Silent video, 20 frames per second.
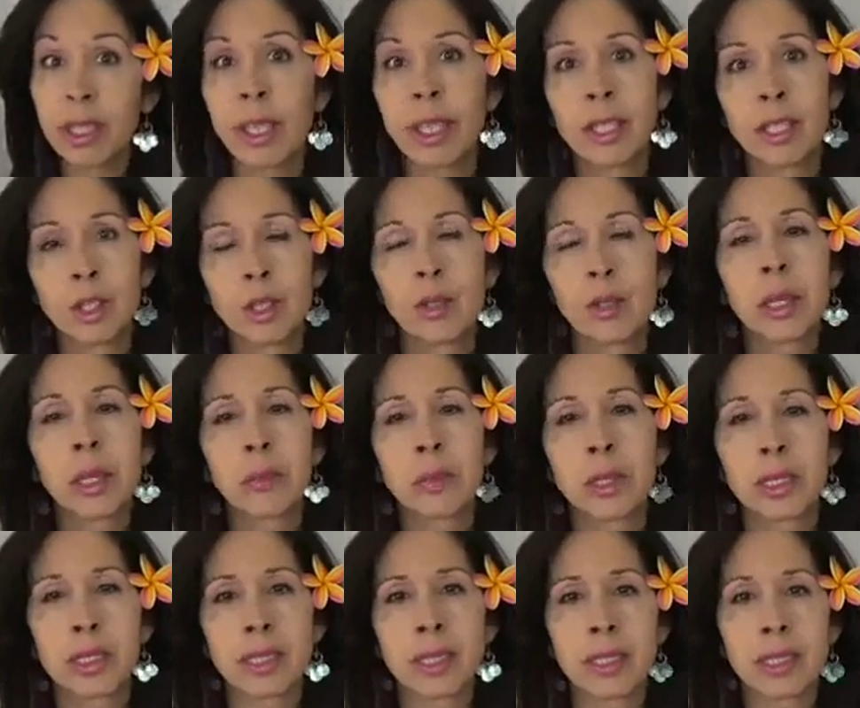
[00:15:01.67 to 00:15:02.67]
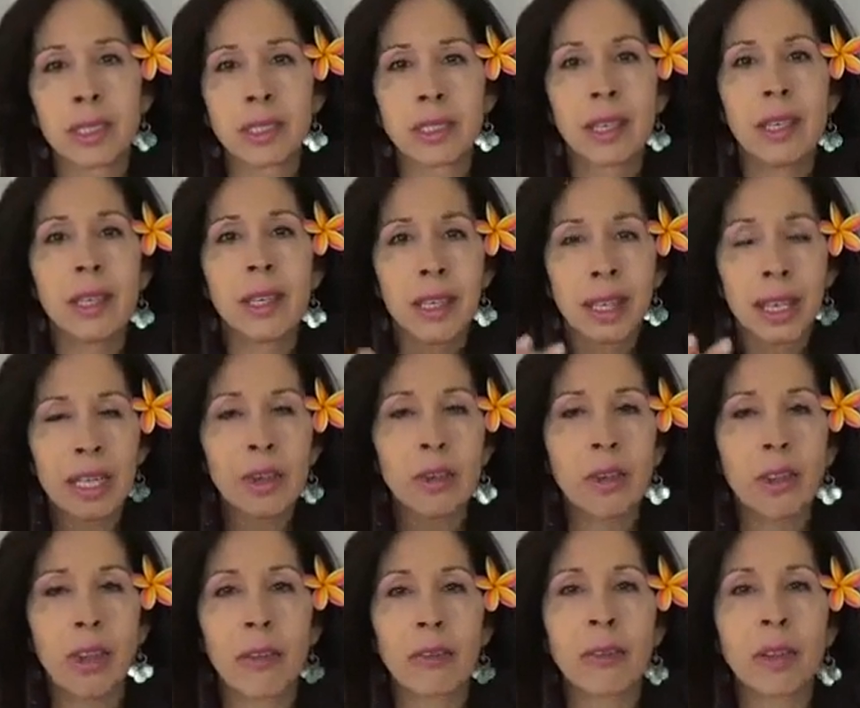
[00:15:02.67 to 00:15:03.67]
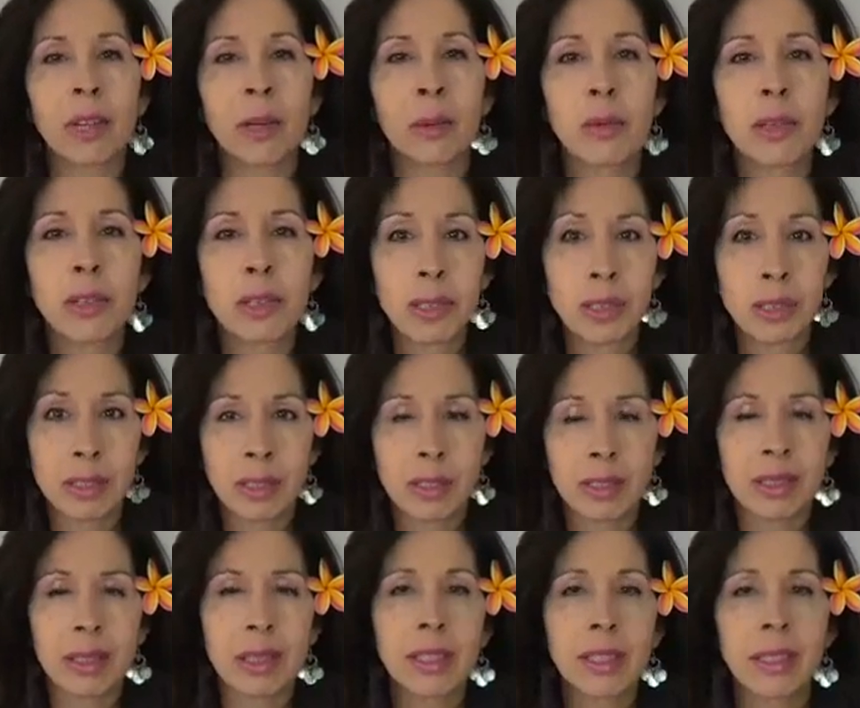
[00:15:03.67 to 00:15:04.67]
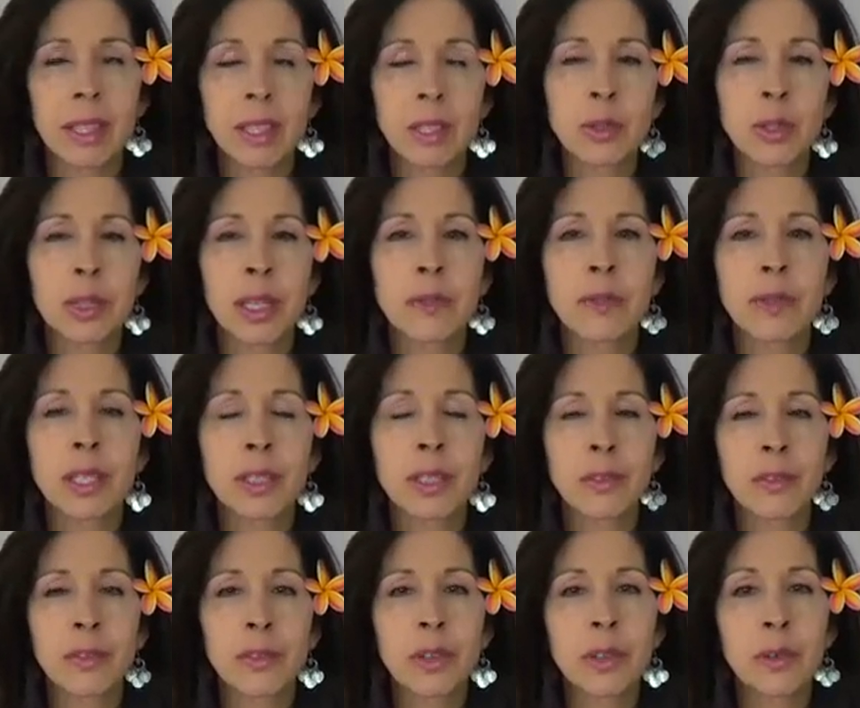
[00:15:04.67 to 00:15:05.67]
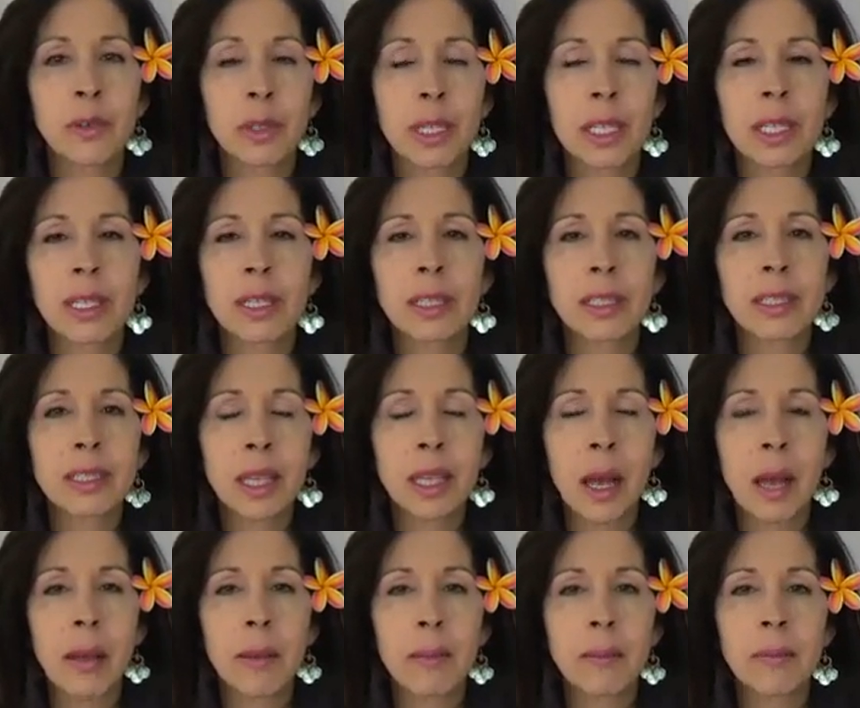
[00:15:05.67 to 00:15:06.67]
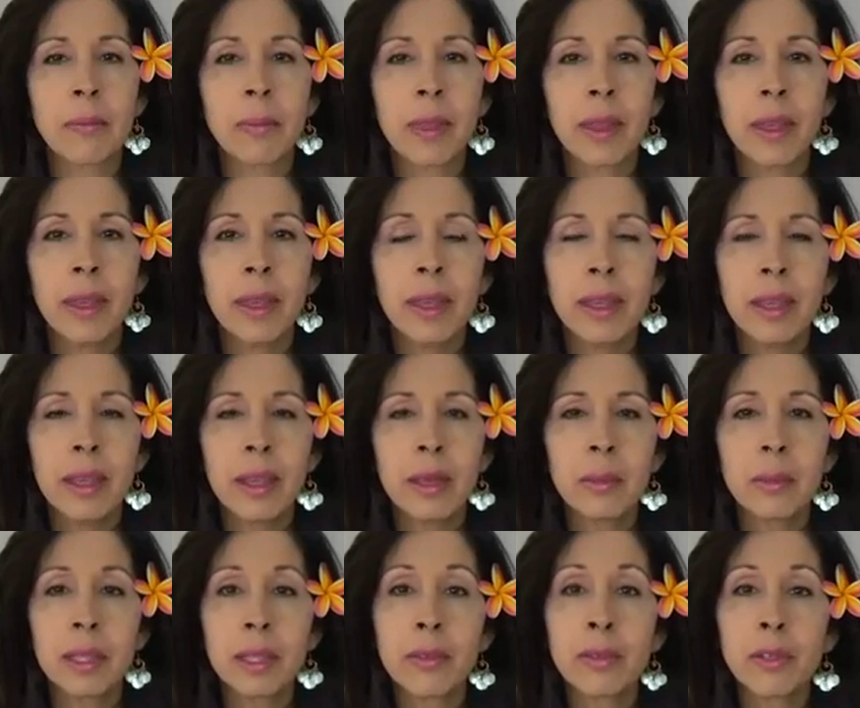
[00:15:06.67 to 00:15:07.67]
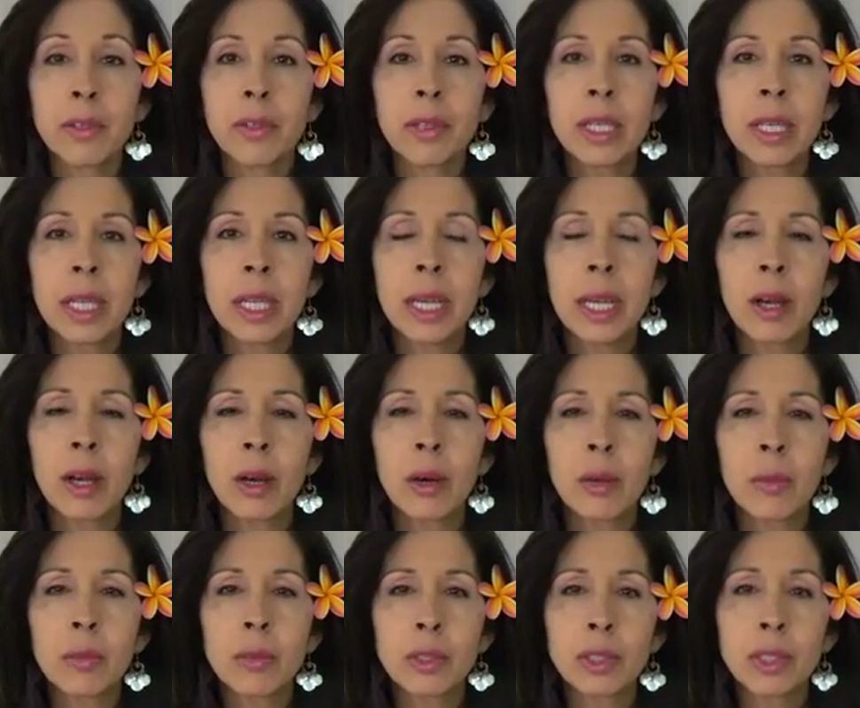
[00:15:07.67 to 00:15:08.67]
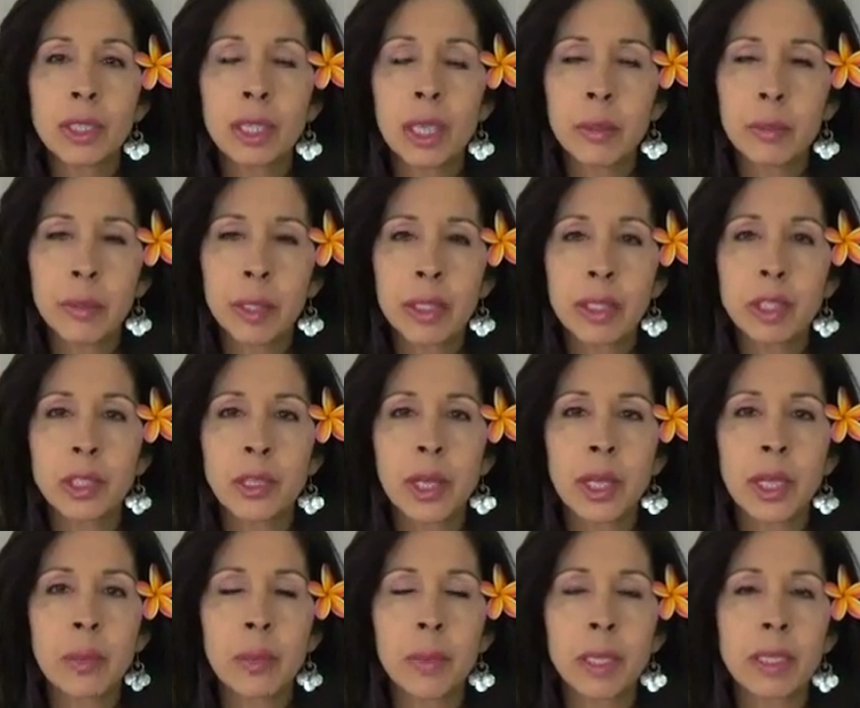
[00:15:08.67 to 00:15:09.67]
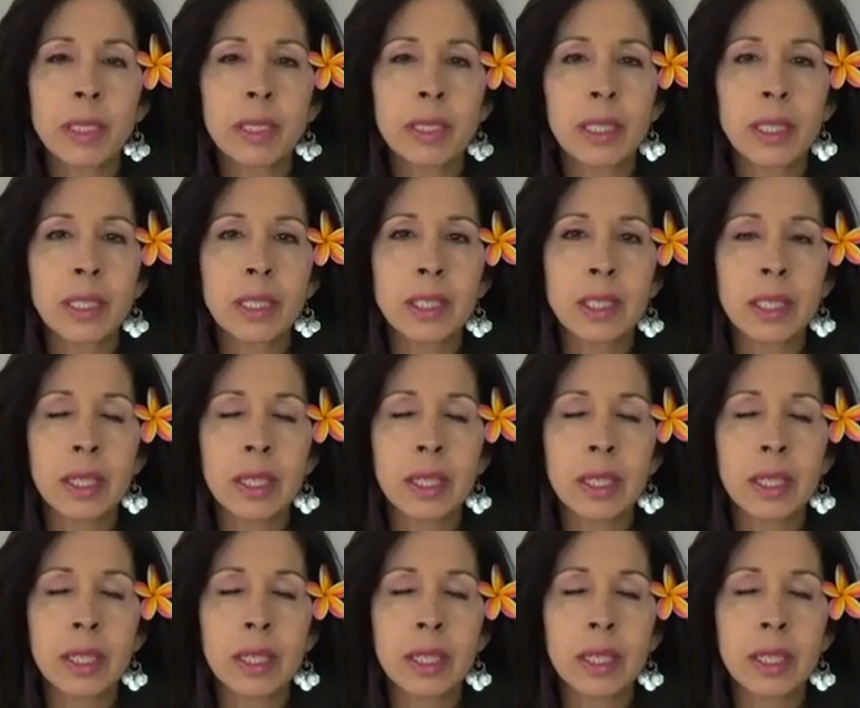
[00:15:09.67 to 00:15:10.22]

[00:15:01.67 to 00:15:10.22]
sewing business. I know that very well because that's what I've done for a really long time. But if you need help, you send me a direct message